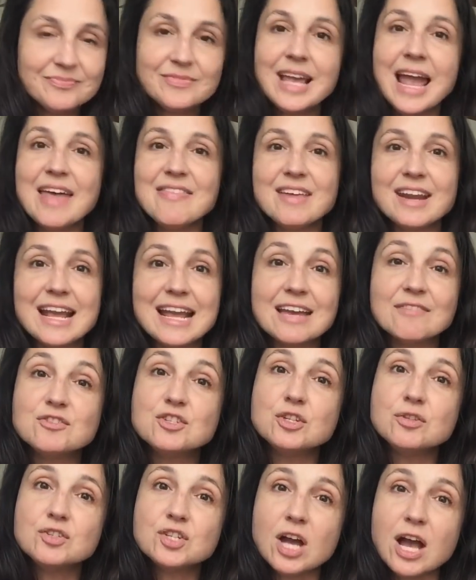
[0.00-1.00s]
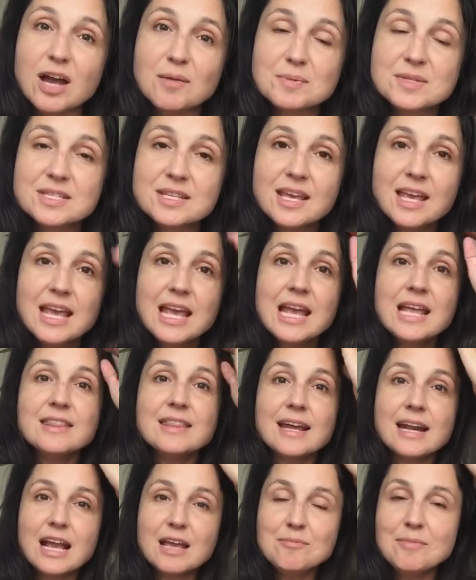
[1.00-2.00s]
And then I have two tops
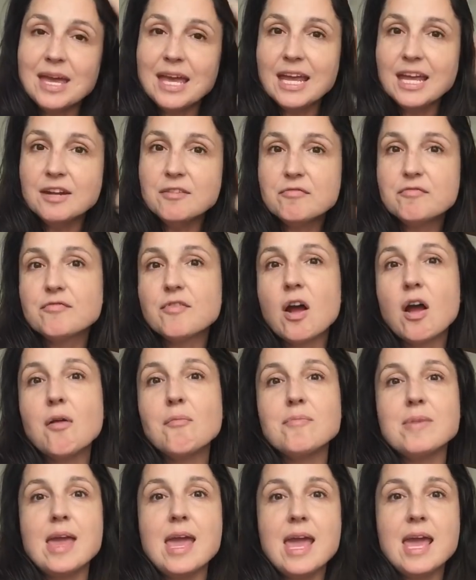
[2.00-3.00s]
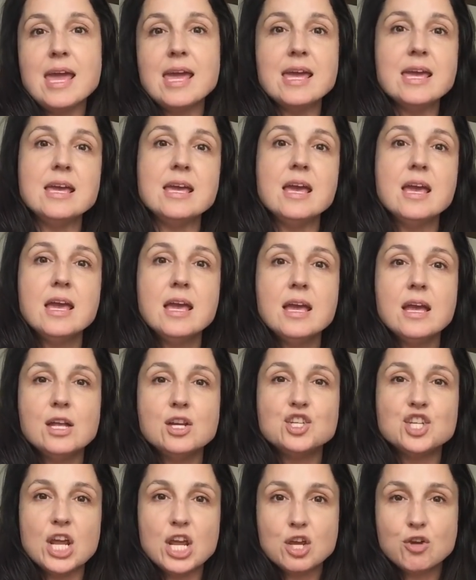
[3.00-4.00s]
that I made from a
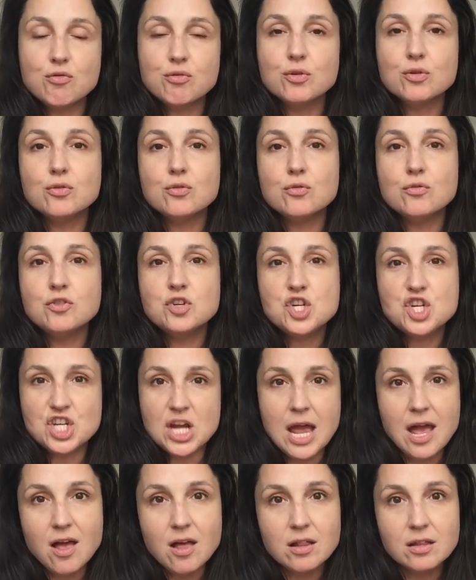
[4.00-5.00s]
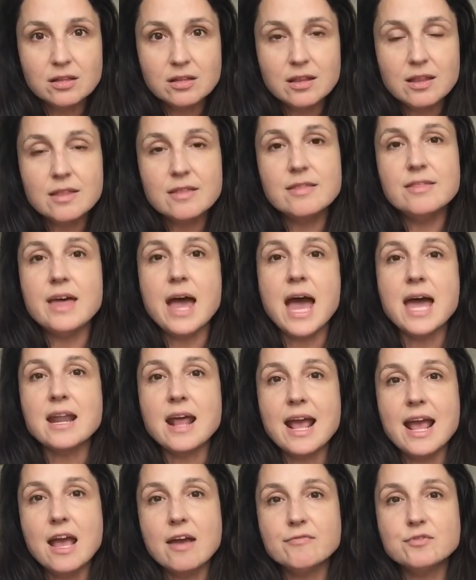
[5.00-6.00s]
J. Crew shell that I
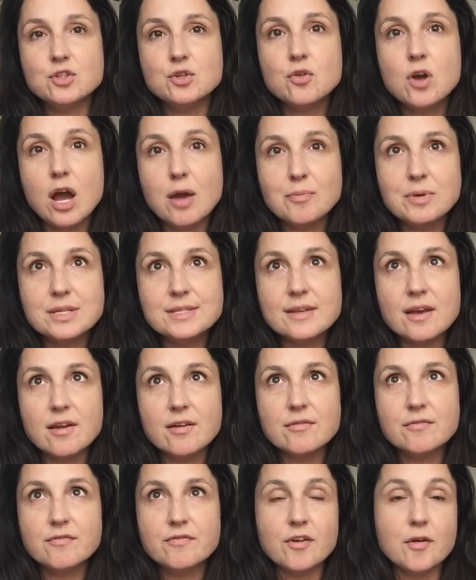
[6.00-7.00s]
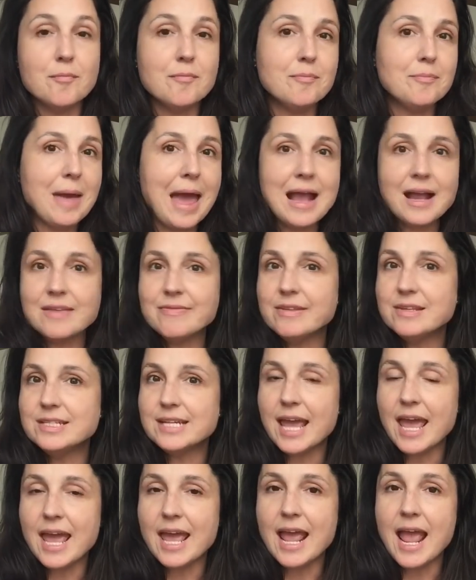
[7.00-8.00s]
have two copies of from back in the
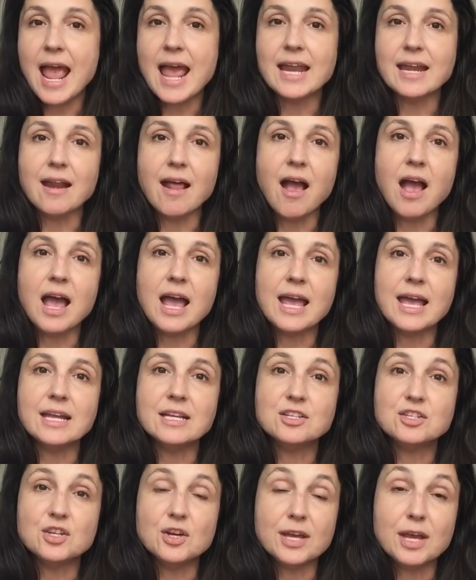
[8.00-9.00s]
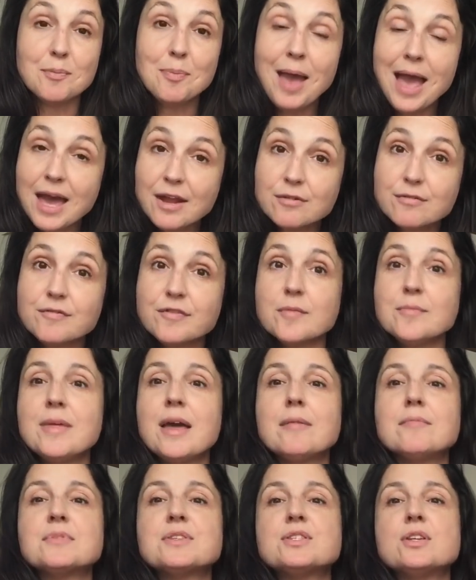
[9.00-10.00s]
day, and I took a pattern from
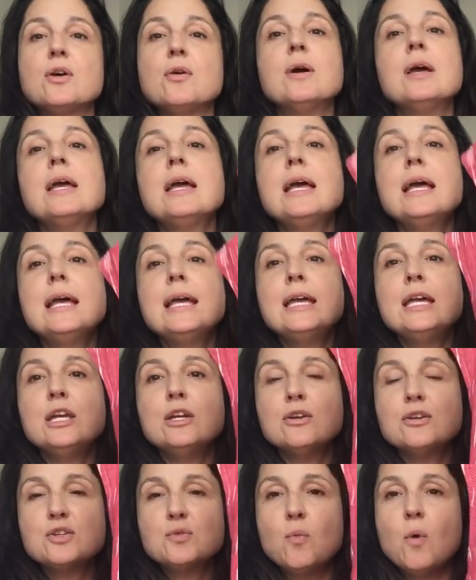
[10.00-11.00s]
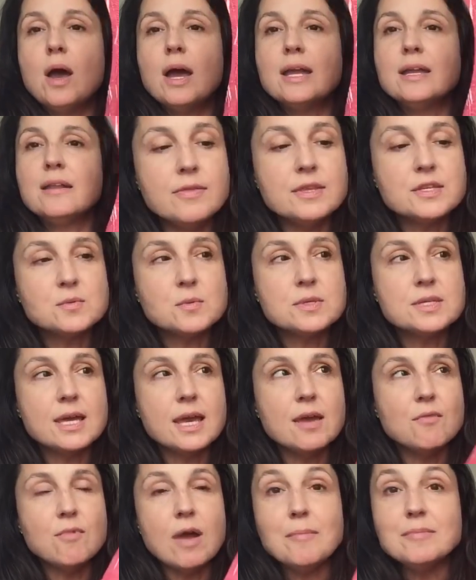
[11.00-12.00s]
them. So here's one. This was a
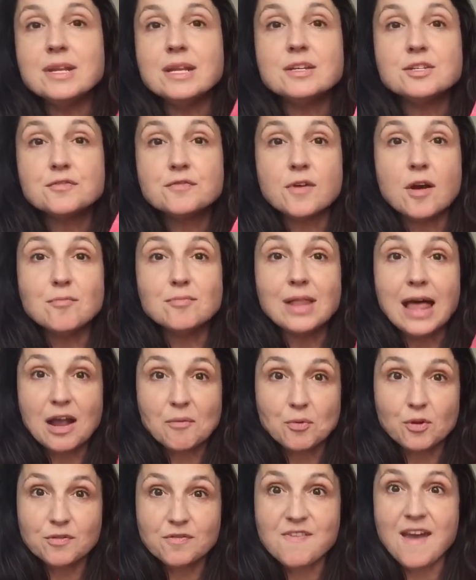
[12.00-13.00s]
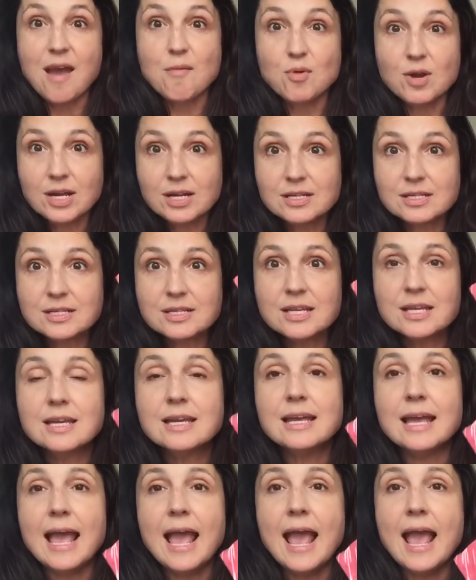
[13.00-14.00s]
remnant from Blackbird Fabrics.
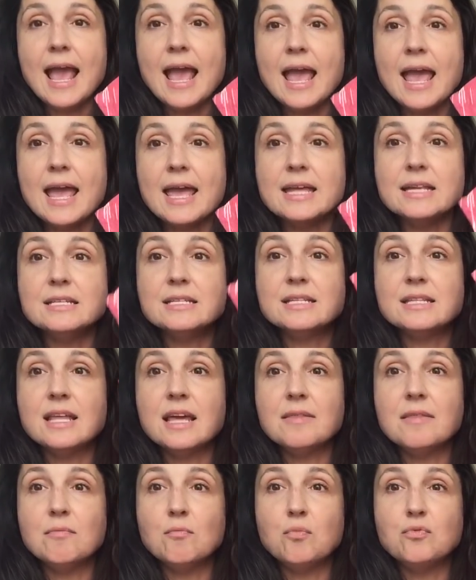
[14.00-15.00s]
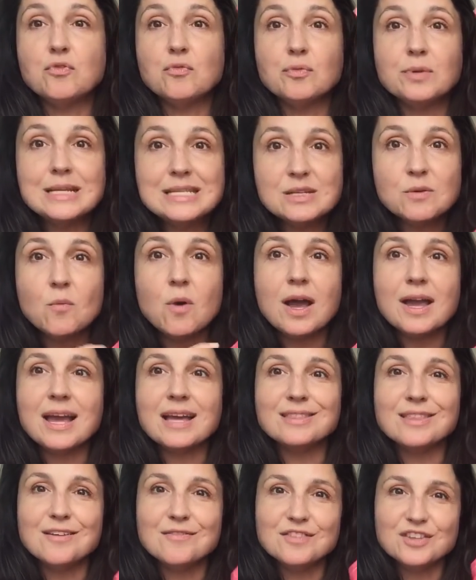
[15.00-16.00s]
And the reason why I
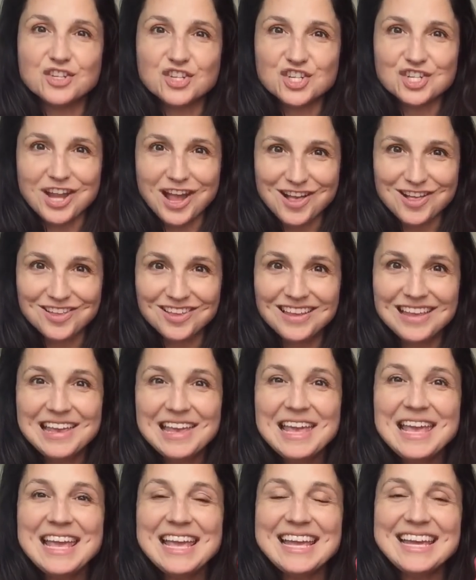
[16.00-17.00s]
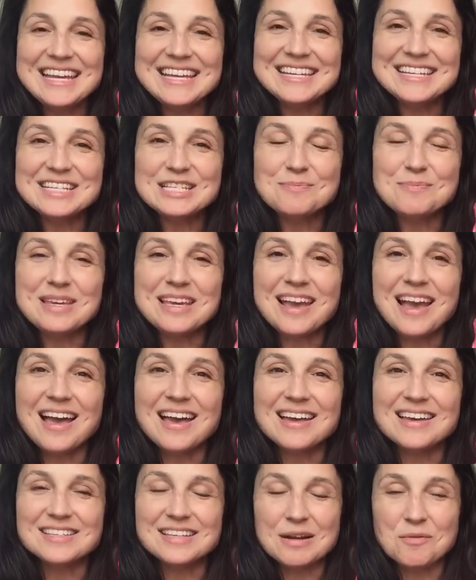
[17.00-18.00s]
love this shell is
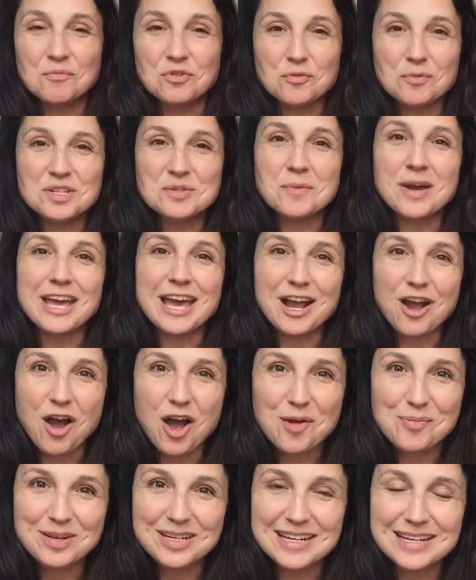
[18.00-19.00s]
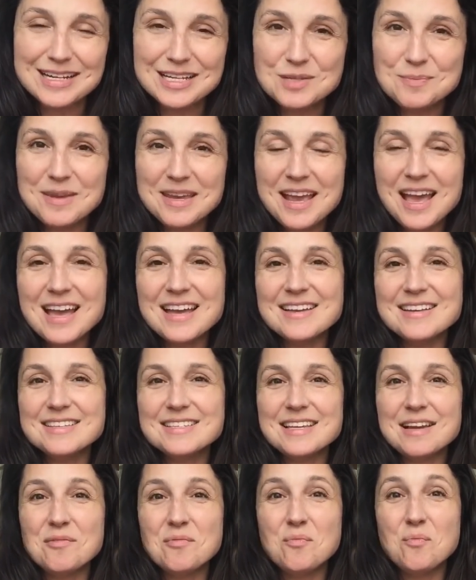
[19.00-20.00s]
because, and the reason why I copied it is because
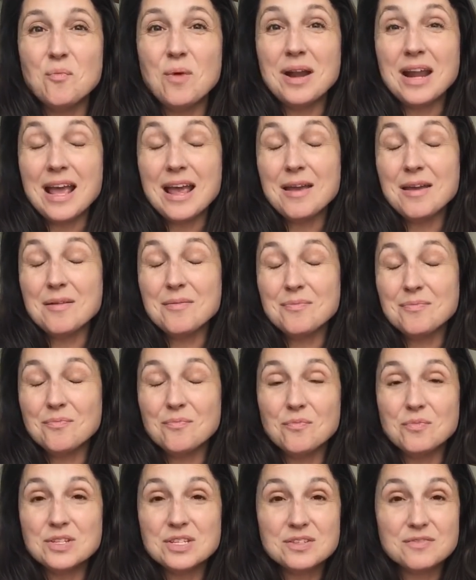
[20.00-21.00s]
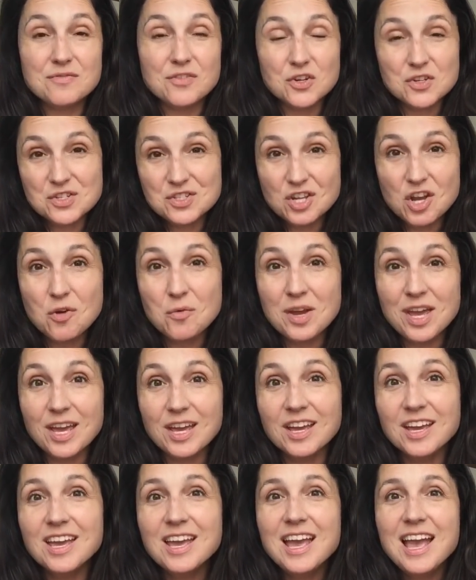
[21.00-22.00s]
when I was first
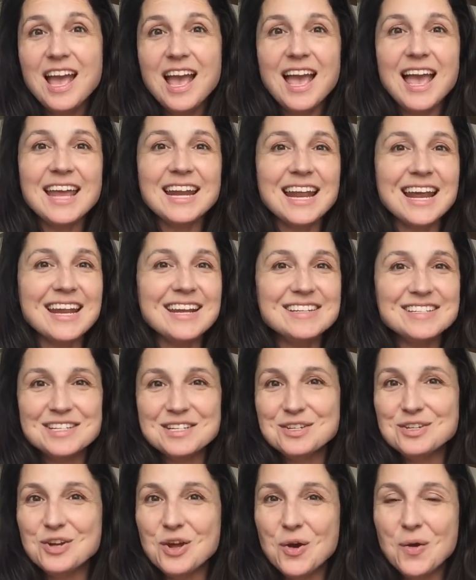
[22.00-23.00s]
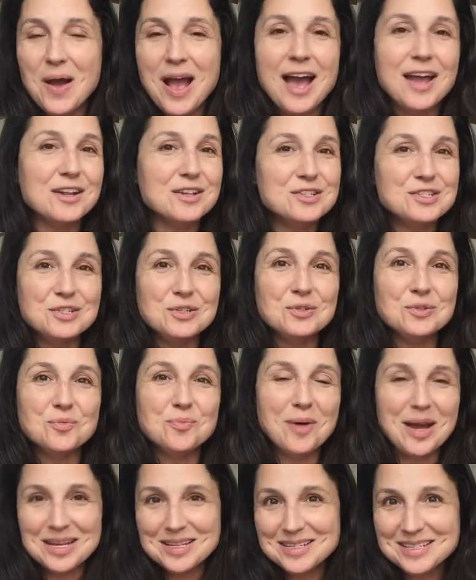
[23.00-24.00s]
sewing and I didn't know how to do
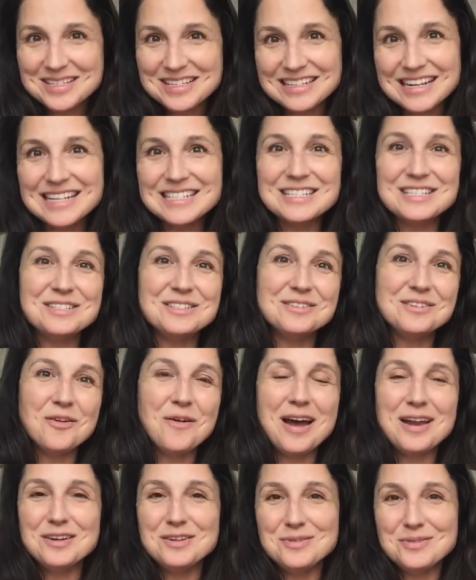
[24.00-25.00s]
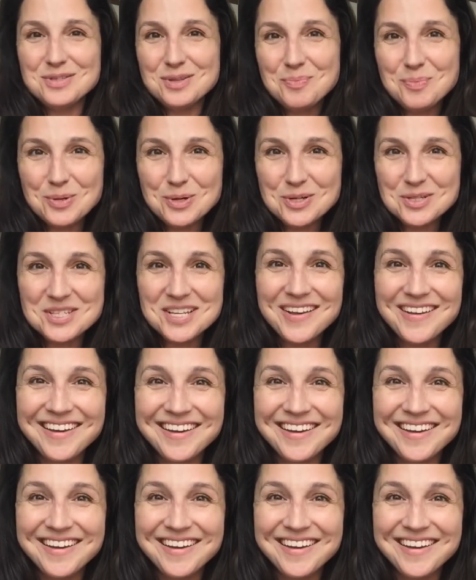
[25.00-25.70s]
buttons and I didn't know how to do zippers,